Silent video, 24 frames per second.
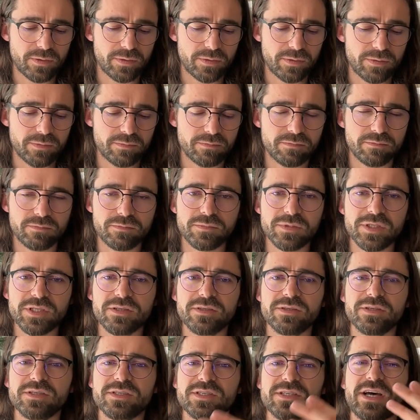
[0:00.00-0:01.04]
the,
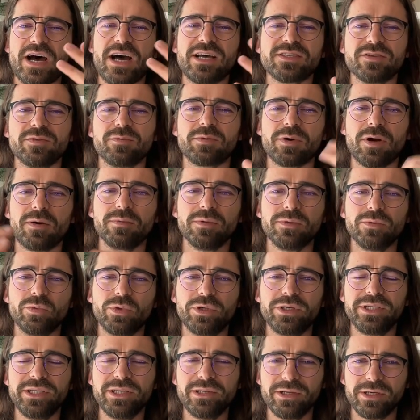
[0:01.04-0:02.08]
the size of problem
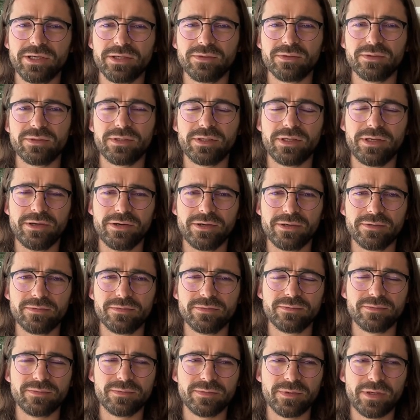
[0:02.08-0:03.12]
we're dealing here